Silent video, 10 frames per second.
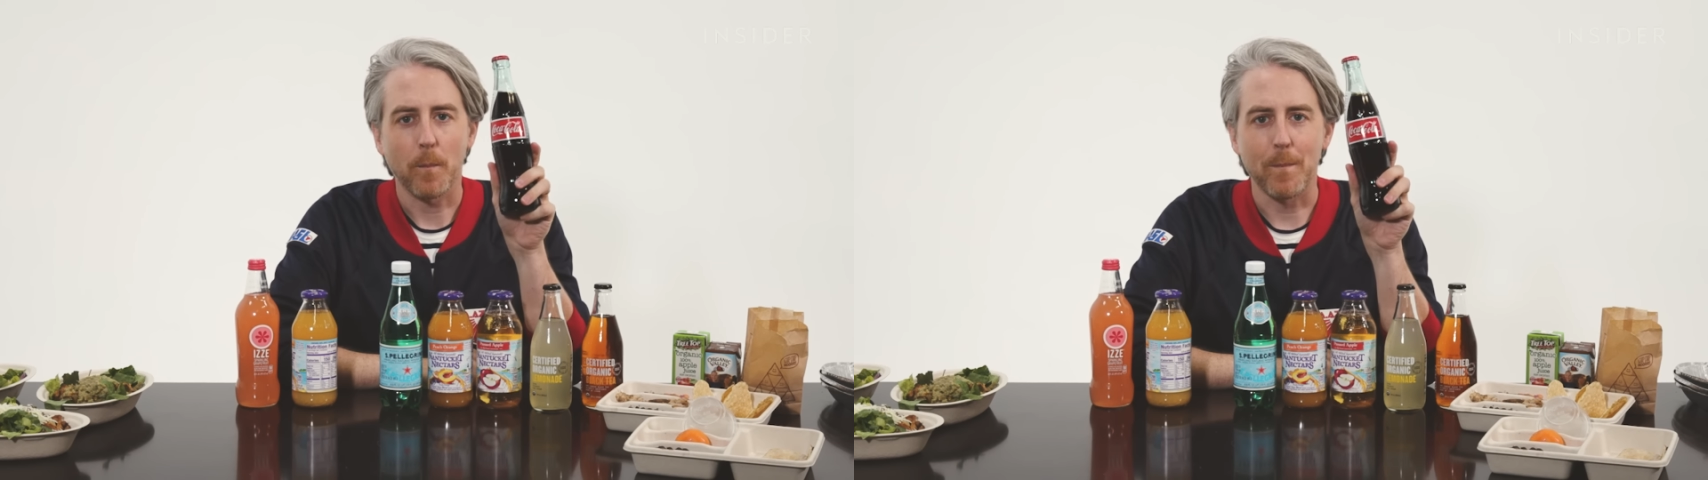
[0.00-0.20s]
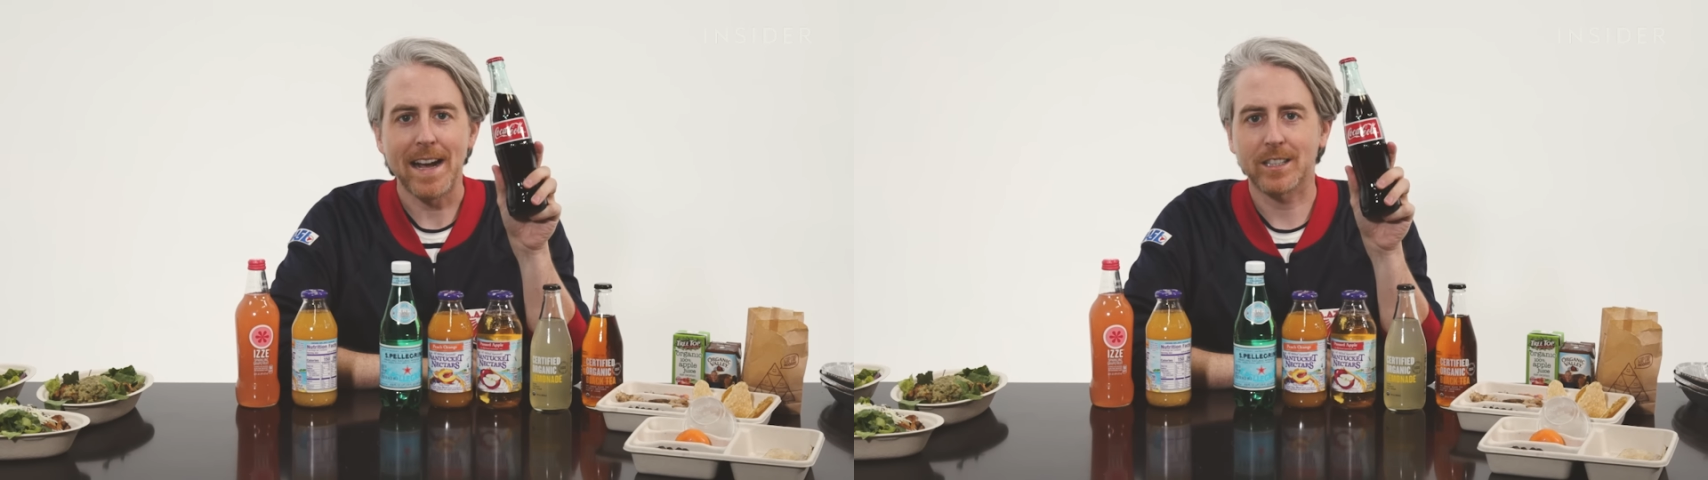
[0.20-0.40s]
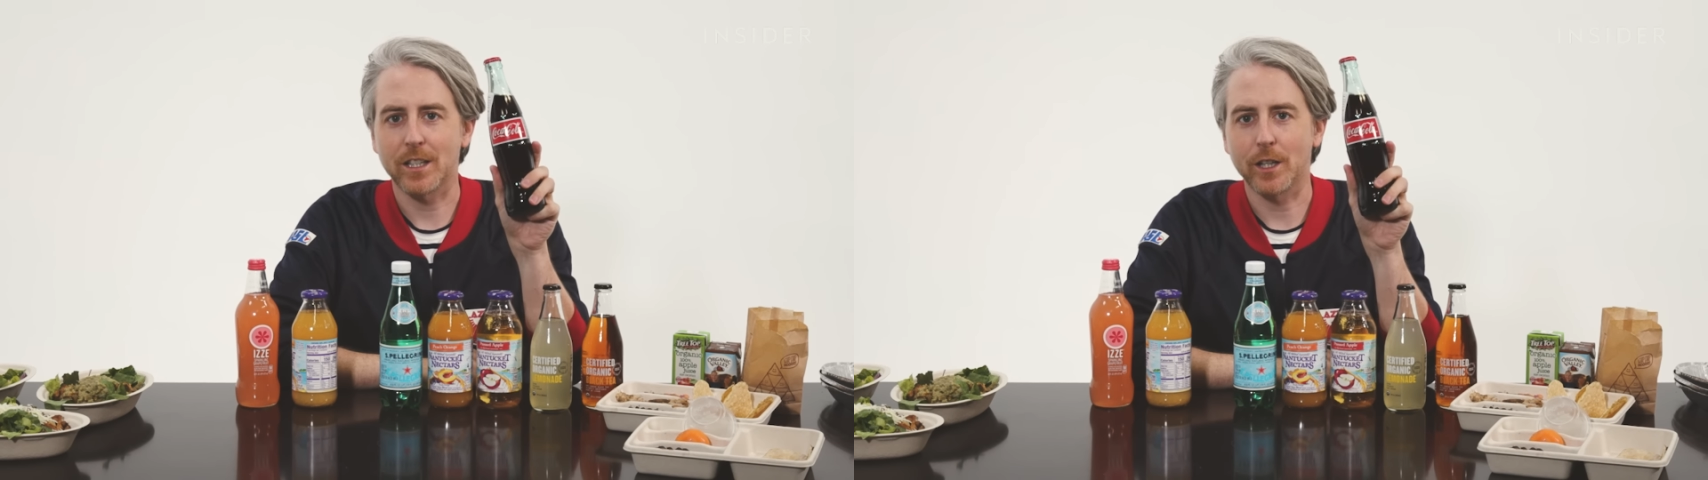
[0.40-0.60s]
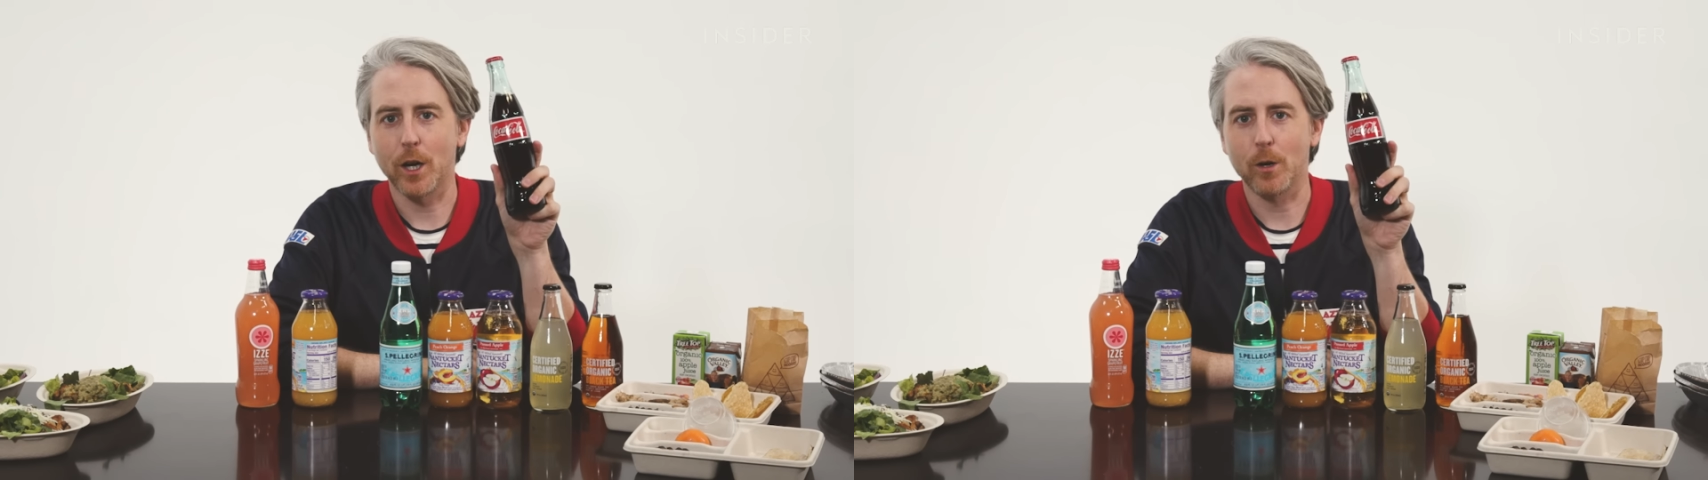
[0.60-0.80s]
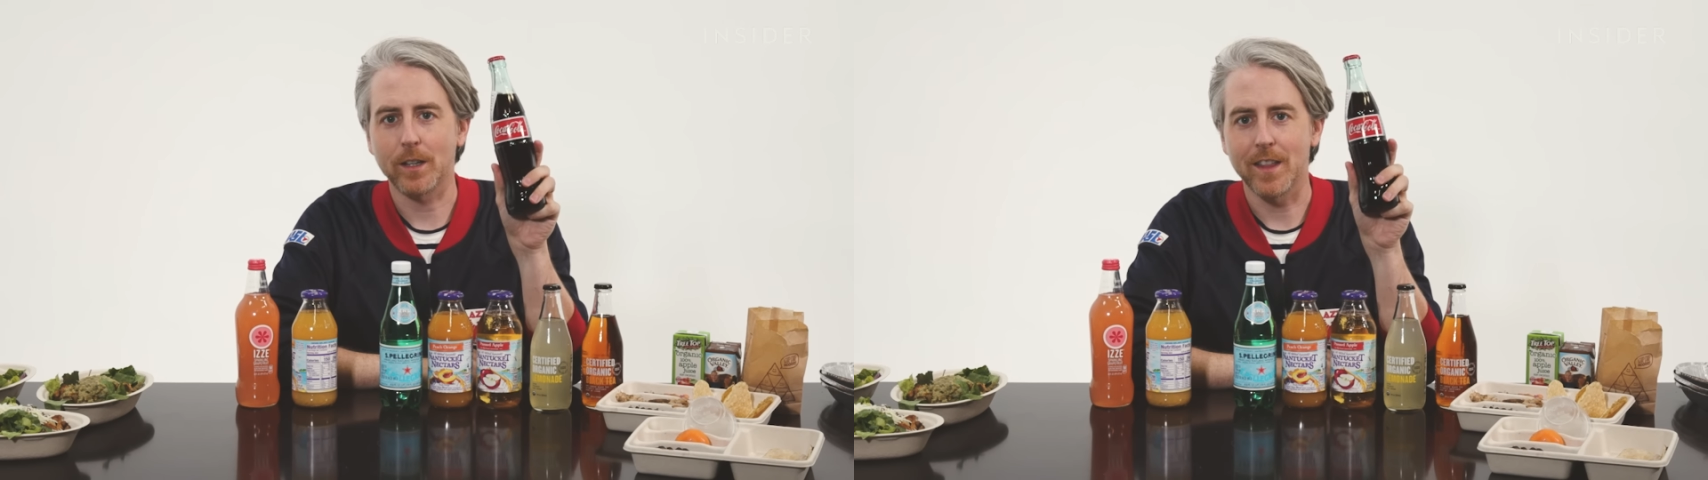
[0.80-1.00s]
Mexican
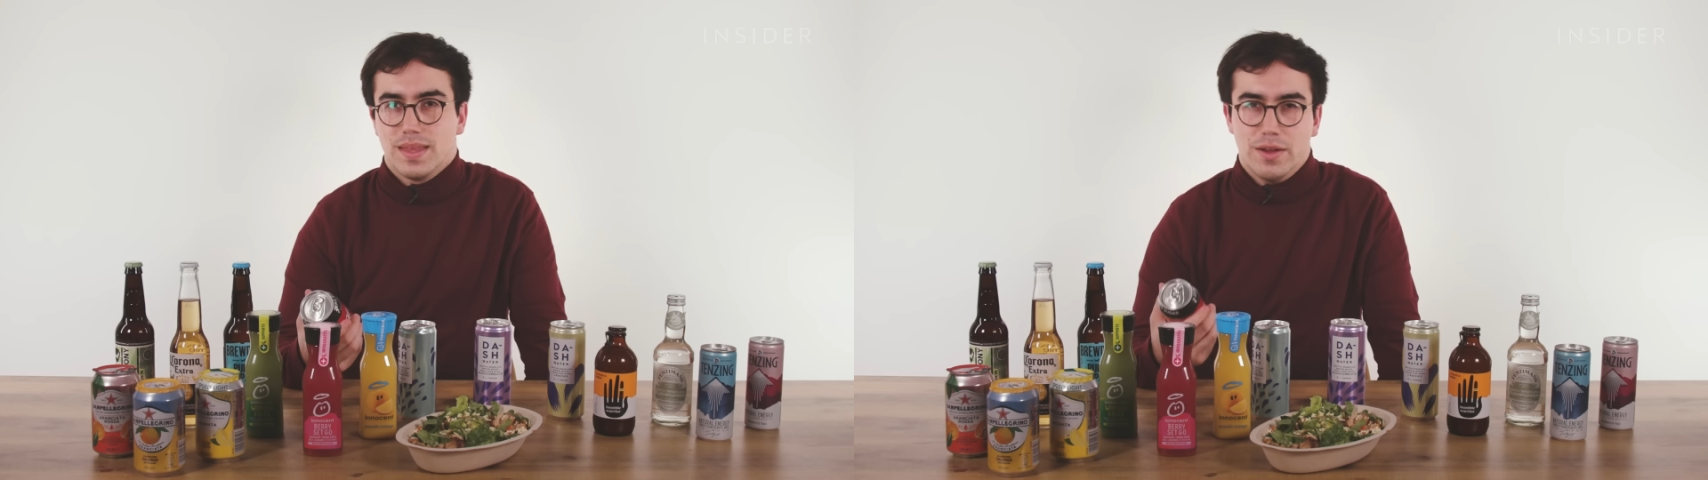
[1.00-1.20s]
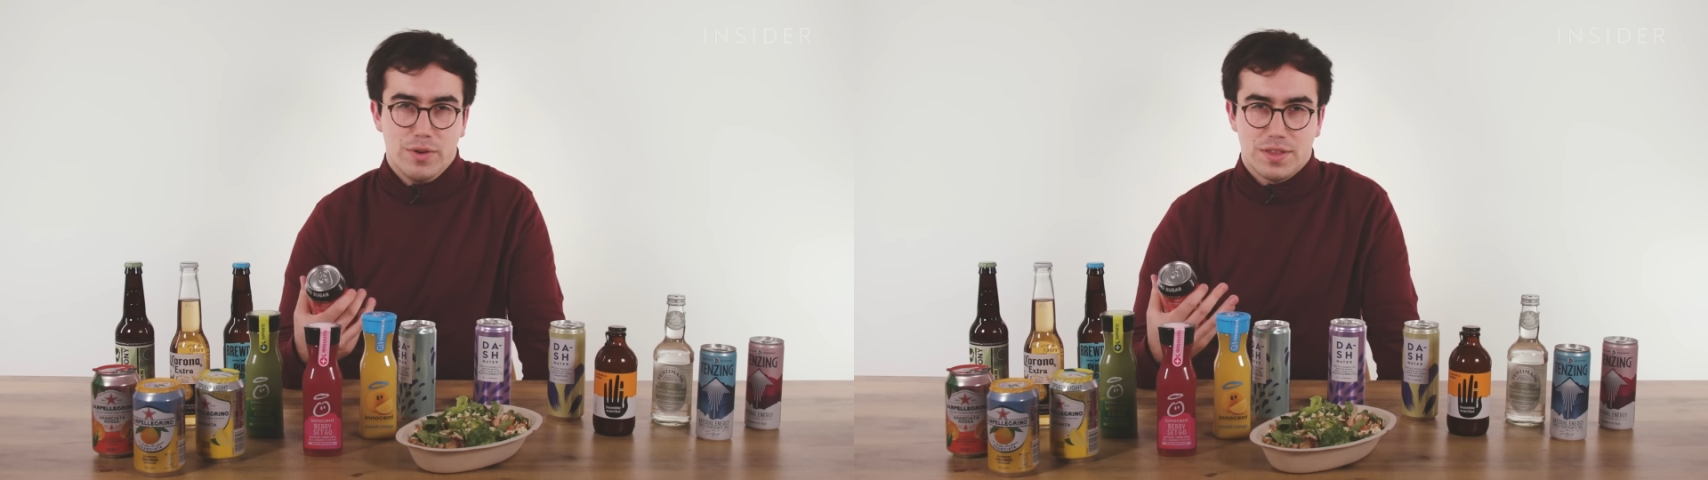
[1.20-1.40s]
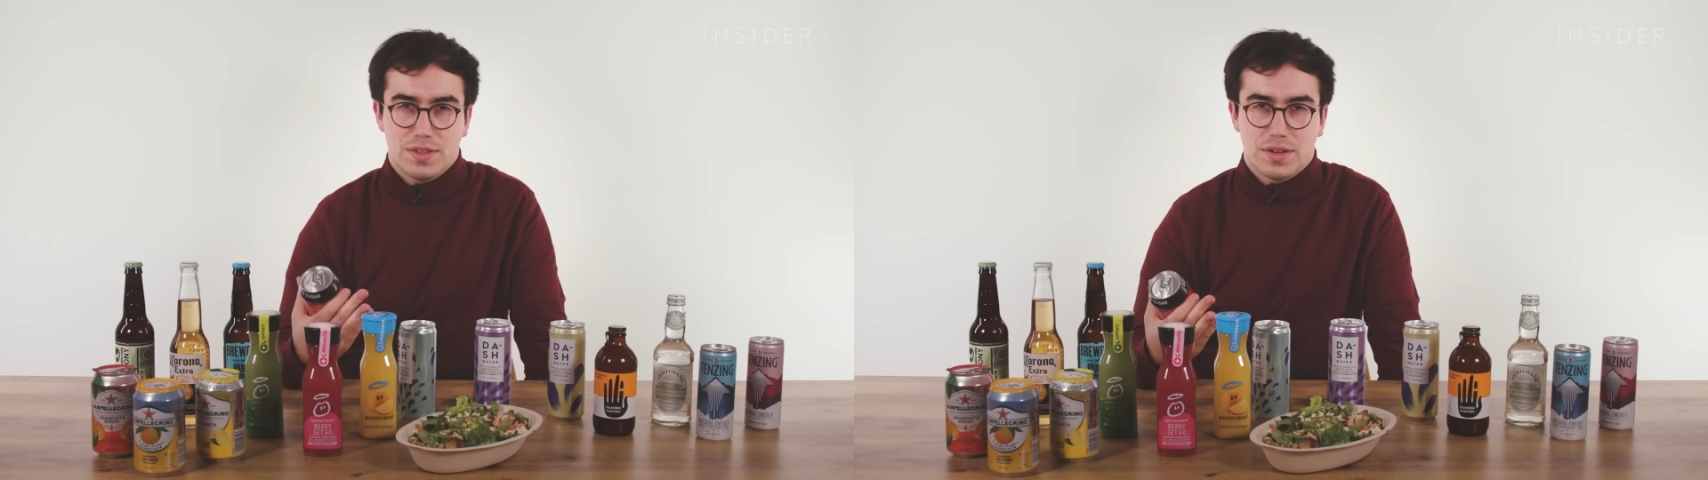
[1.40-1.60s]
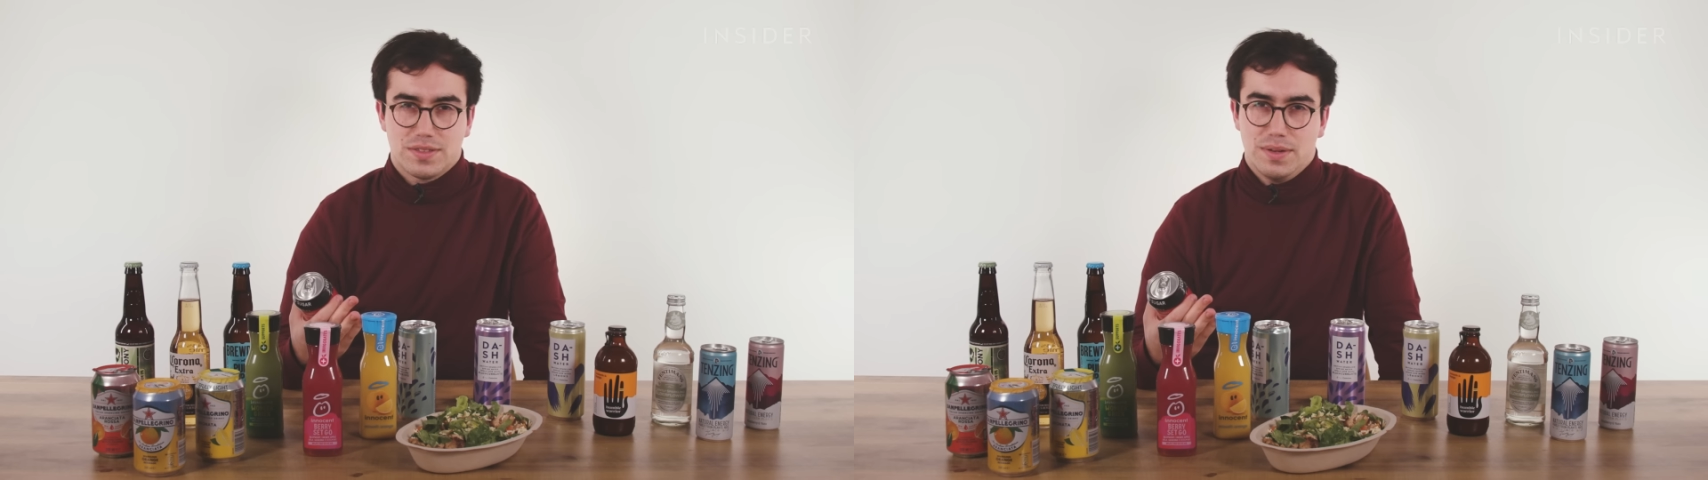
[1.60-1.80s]
Coke. It really sucks